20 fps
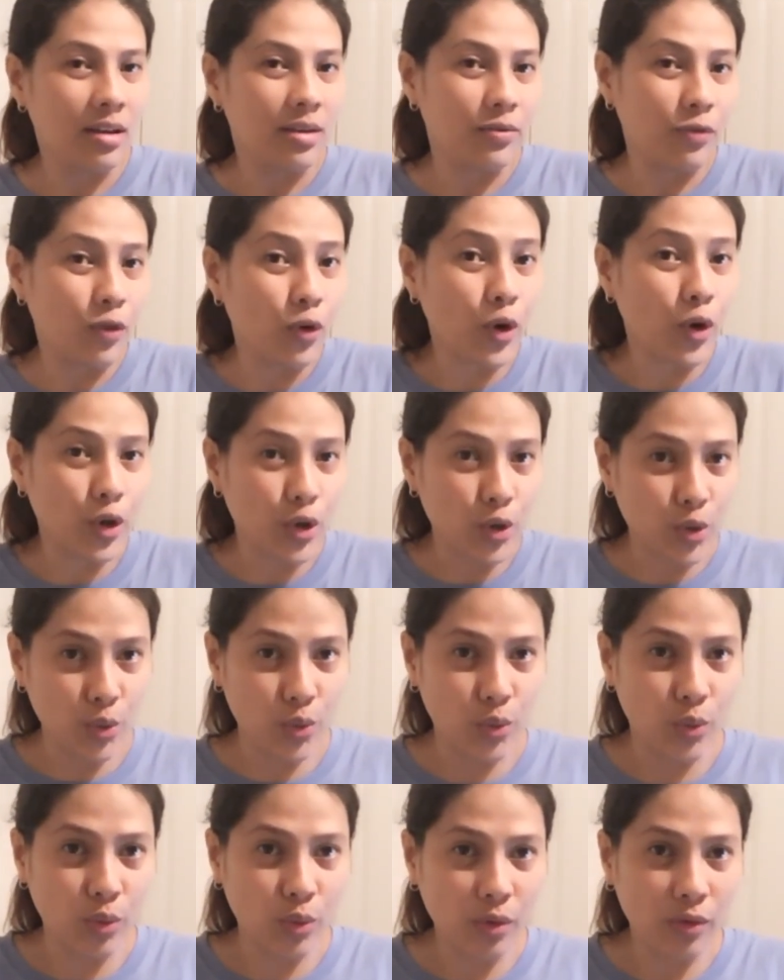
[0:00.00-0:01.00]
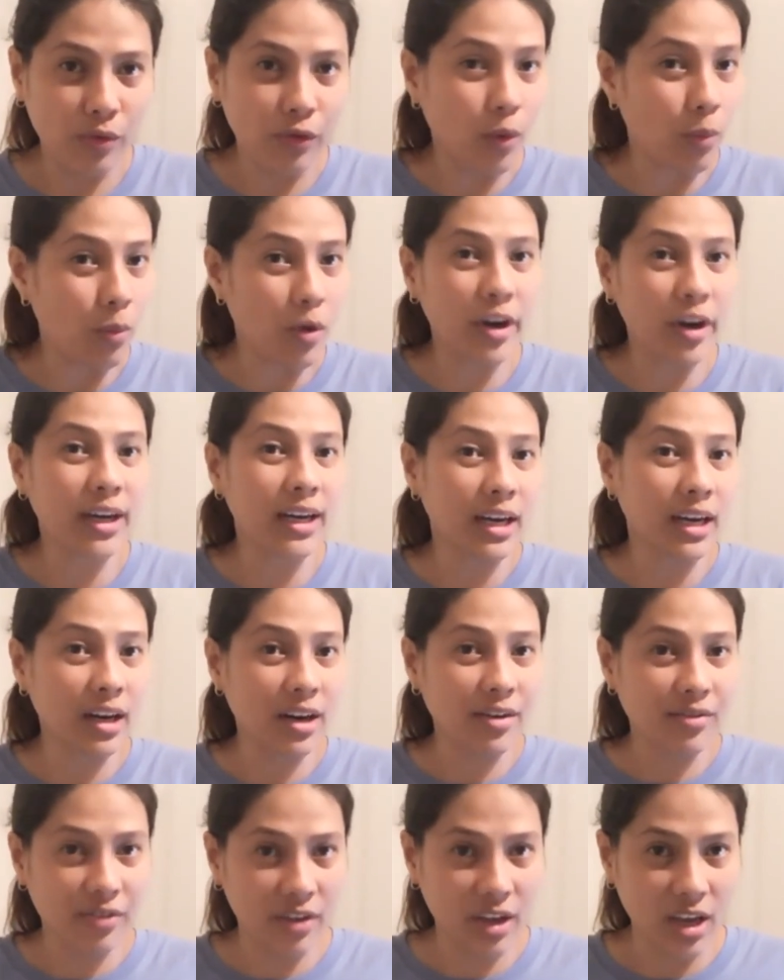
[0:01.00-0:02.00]
for you for more
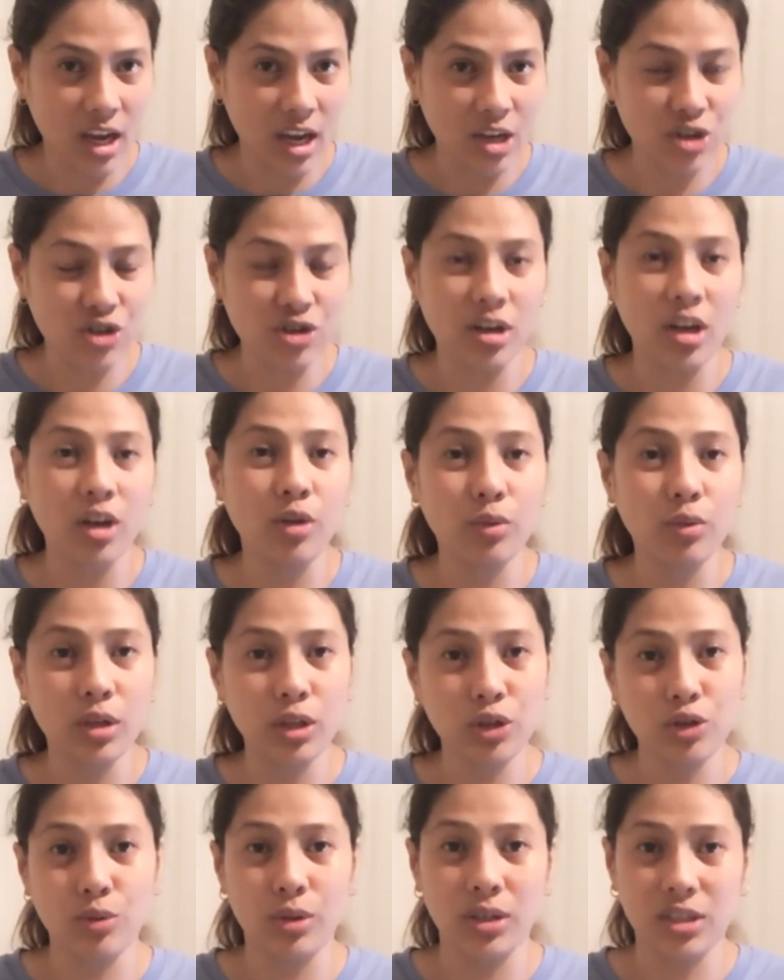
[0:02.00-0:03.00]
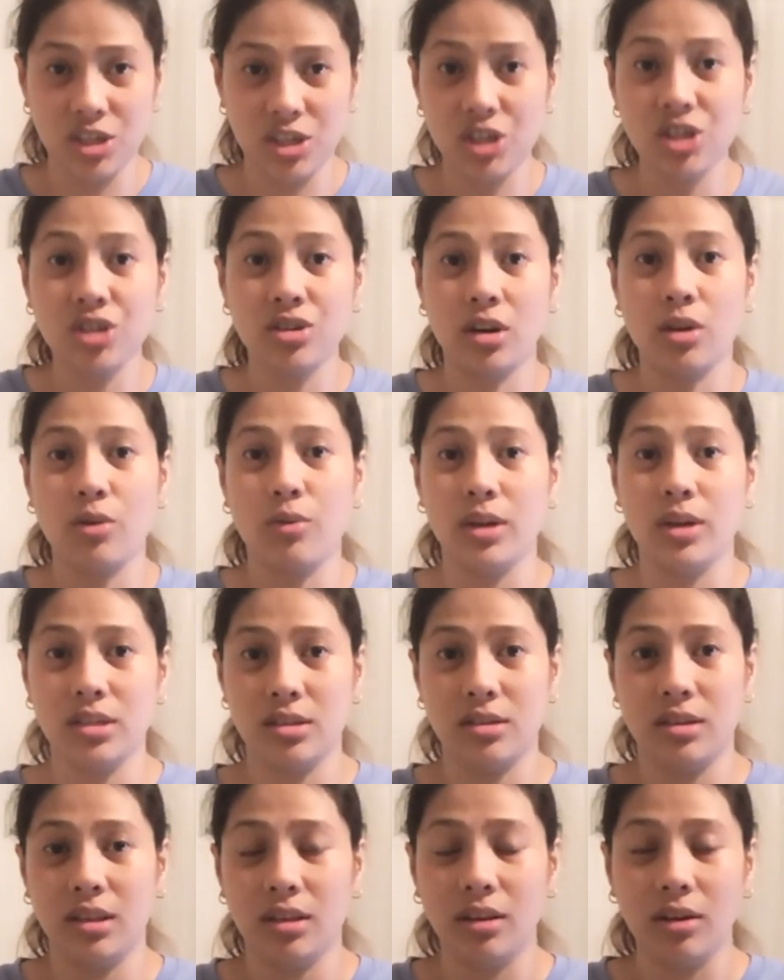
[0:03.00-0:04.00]
clarification, I will do it. Just
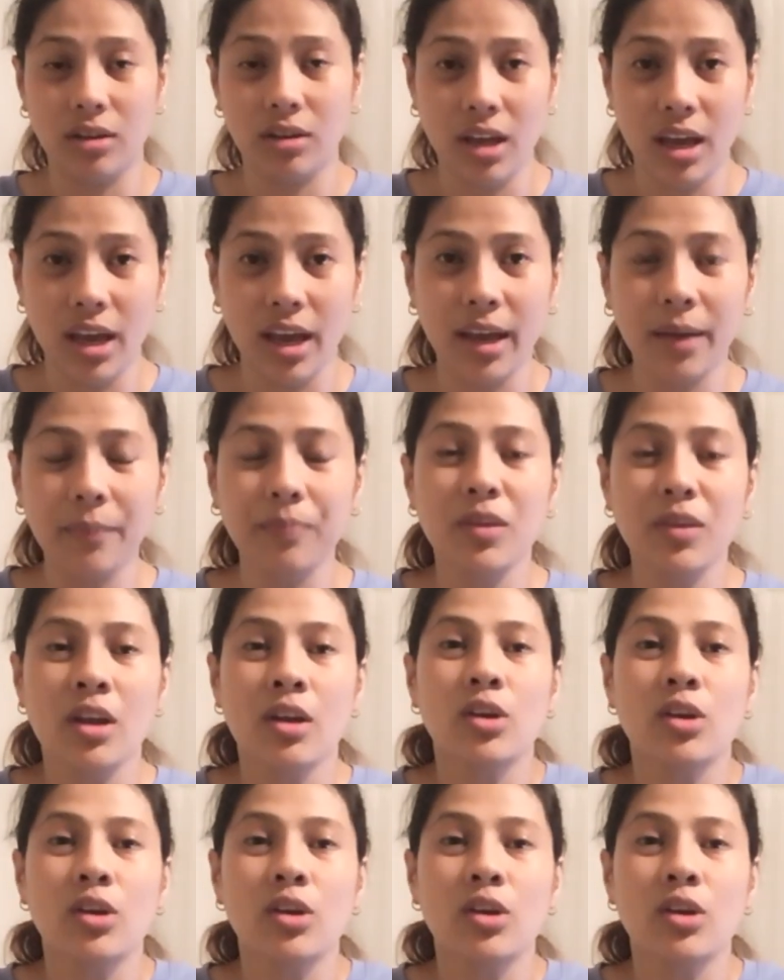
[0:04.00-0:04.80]
request it, okay?